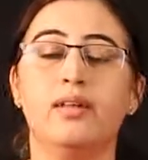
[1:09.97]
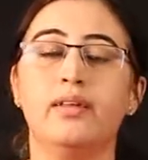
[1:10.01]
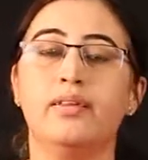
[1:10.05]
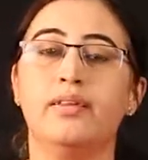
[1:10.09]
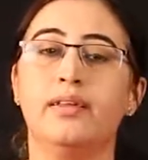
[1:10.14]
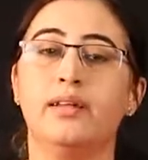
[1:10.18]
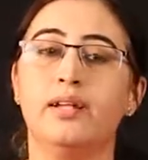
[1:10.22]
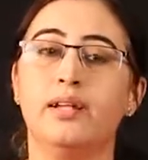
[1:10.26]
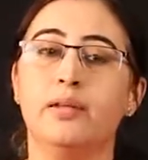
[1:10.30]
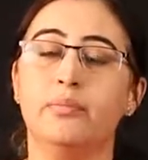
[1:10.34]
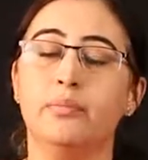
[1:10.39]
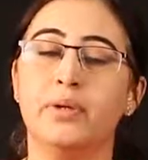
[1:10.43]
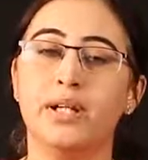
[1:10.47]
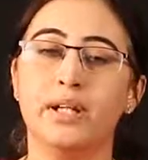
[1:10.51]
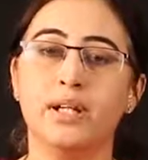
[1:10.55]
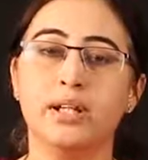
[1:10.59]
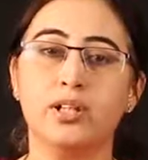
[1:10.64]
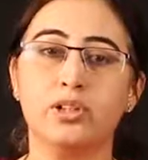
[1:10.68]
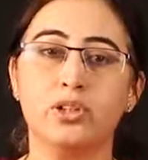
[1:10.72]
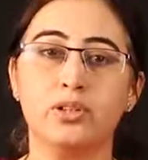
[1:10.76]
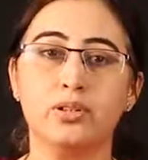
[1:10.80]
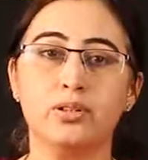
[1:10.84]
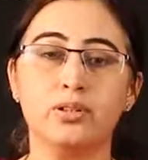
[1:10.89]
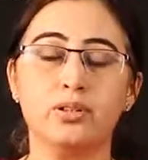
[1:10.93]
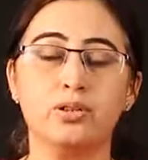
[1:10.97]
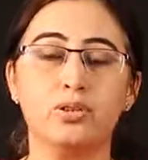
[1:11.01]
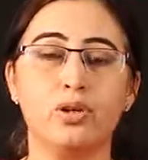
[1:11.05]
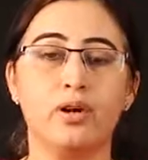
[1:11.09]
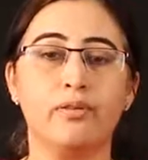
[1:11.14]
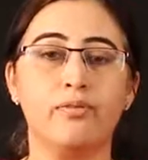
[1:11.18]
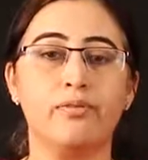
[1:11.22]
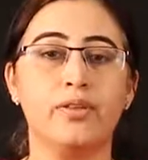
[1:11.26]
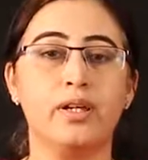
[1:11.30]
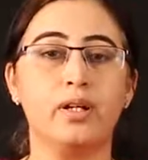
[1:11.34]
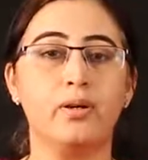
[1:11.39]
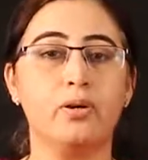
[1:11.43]
the limitations
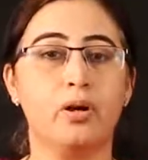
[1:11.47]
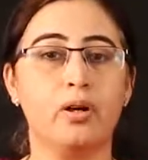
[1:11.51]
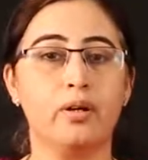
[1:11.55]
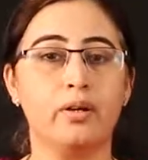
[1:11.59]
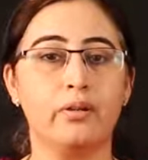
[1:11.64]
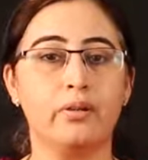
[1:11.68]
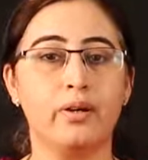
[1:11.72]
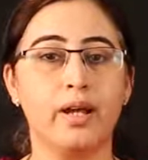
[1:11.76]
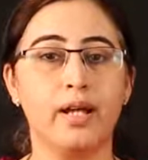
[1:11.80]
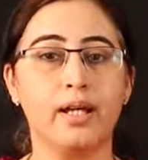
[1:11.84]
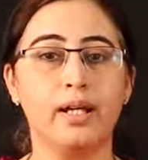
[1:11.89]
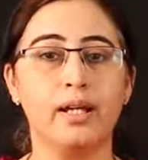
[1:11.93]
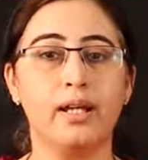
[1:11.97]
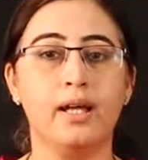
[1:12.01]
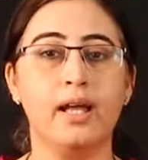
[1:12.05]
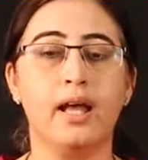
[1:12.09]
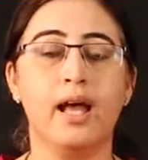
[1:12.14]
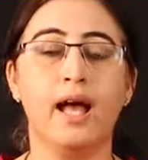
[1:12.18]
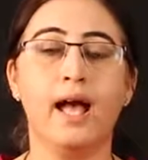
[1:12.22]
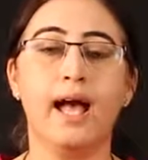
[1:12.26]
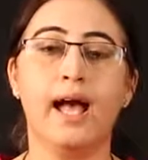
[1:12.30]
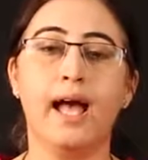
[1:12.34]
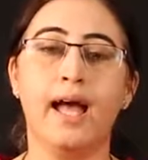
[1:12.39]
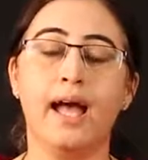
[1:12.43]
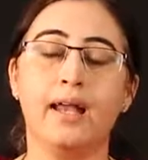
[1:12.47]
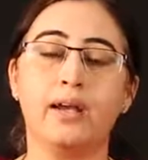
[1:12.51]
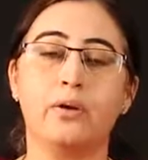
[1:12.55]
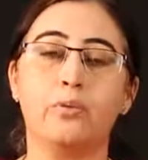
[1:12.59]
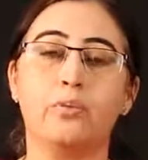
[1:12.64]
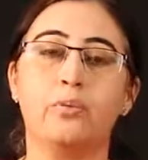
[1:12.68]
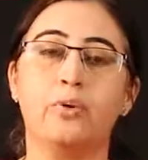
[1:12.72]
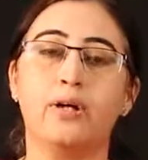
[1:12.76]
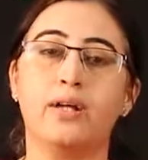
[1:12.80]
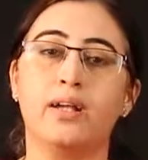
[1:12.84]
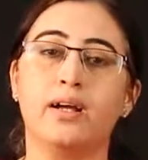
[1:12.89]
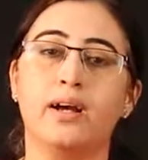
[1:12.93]
of the contract and
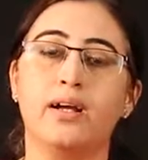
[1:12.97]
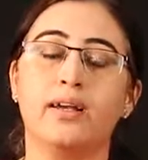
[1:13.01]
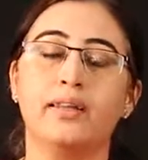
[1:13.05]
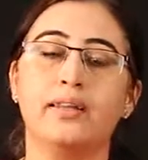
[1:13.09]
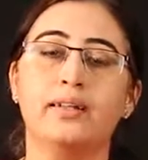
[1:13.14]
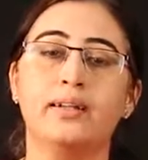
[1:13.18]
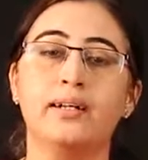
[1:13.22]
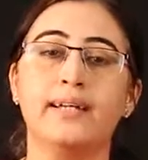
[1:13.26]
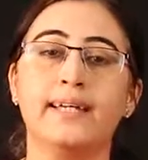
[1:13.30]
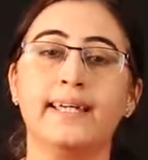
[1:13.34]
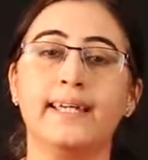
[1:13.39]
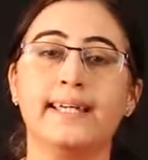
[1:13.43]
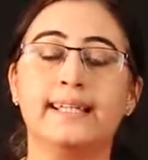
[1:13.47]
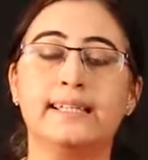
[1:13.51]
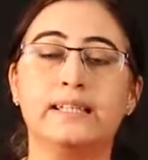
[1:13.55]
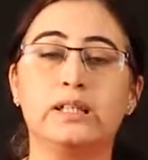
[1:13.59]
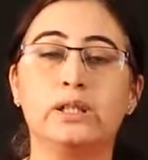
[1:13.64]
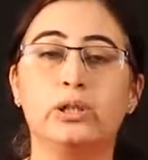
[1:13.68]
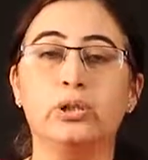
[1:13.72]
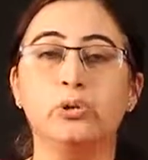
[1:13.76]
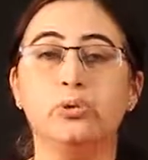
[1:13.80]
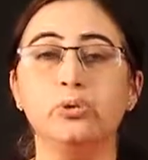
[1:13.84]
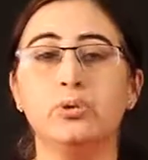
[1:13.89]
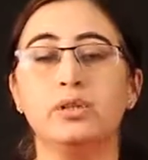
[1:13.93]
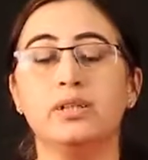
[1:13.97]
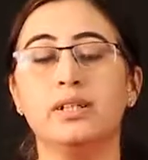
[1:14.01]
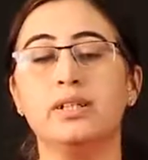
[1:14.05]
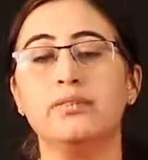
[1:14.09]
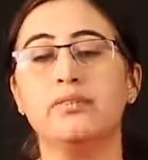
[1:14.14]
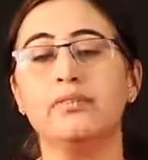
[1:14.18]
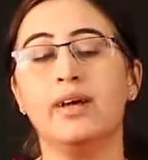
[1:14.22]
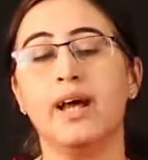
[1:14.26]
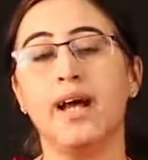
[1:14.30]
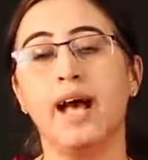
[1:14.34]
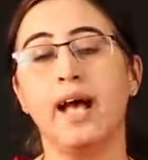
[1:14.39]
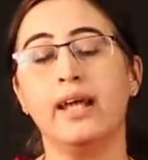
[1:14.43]
what are the exclusive
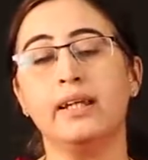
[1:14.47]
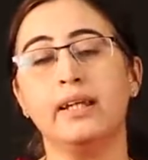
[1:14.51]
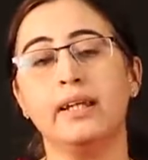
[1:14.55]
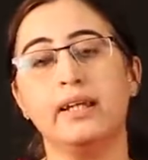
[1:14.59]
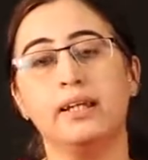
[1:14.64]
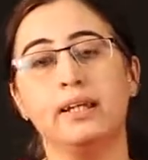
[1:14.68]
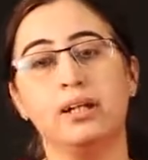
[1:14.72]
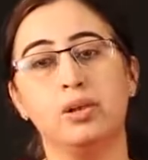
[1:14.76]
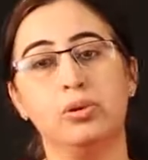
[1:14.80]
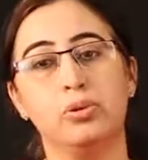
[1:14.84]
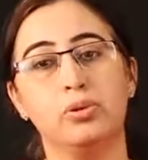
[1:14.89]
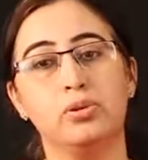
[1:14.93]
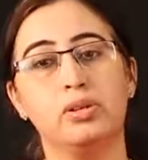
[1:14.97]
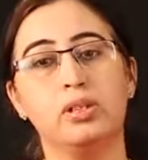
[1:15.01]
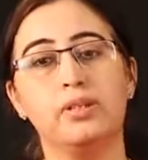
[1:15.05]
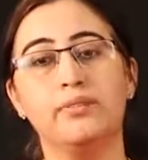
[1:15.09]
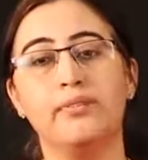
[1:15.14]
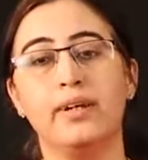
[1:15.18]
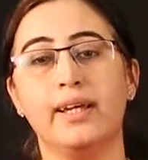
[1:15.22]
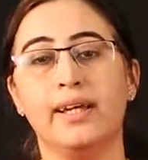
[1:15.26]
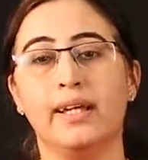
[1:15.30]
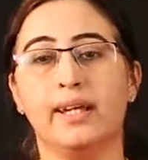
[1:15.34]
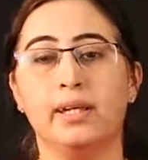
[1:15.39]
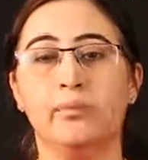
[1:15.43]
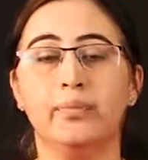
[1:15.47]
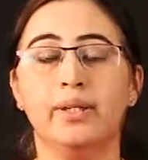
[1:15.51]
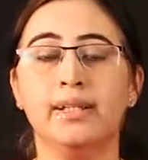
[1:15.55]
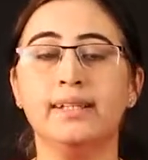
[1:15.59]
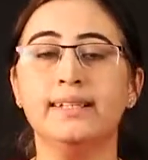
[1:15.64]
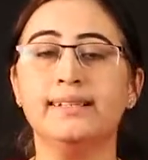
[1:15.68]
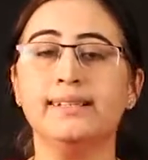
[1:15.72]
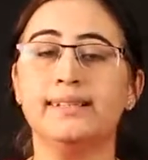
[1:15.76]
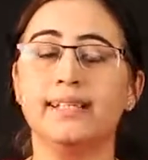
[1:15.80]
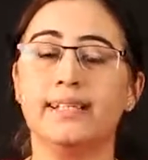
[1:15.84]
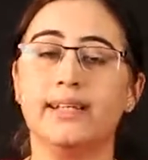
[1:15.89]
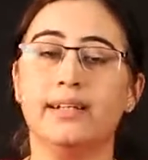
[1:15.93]
and inclusive
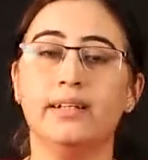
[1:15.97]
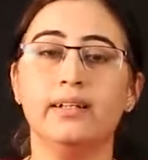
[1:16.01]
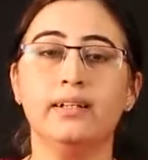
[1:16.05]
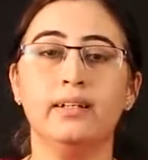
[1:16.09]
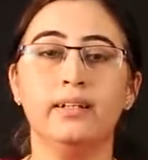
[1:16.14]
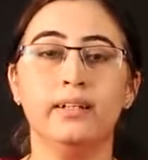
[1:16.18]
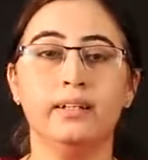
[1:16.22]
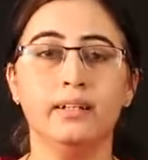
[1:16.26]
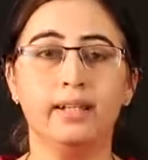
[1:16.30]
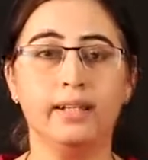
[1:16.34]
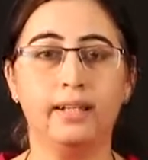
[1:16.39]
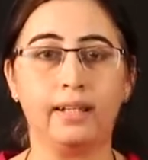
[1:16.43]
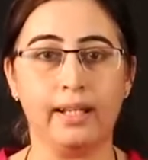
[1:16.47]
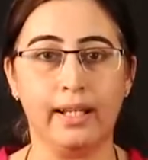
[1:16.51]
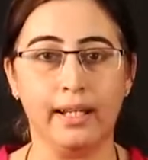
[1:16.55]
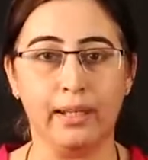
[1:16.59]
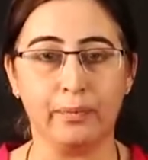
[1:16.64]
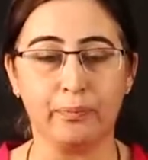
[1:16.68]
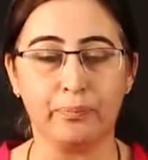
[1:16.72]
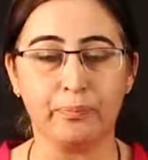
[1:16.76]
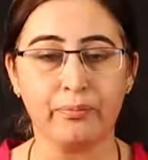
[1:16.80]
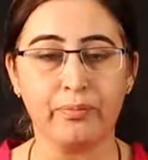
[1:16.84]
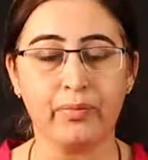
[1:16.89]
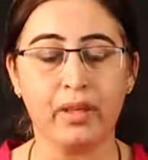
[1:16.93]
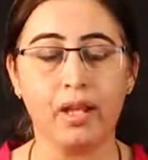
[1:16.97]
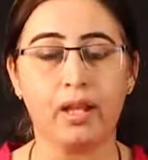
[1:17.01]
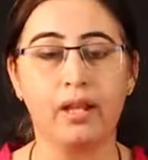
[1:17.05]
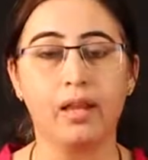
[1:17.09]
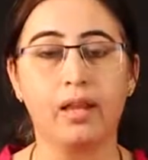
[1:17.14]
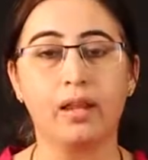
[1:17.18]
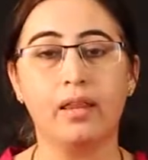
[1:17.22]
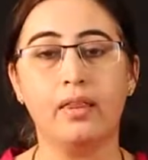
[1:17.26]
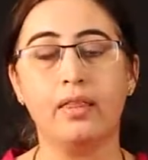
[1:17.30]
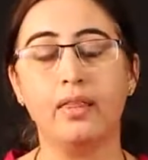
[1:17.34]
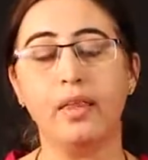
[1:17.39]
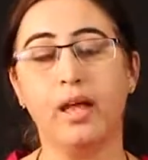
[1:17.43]
elements in detail.
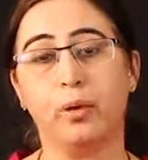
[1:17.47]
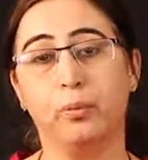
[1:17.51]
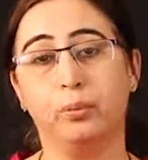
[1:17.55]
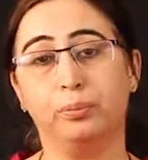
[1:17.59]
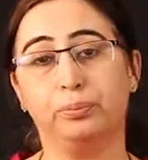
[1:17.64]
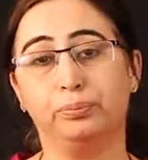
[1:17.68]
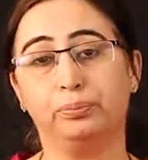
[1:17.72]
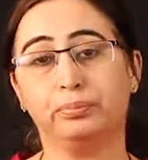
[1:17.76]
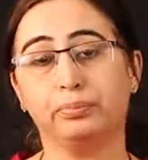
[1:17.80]
Now,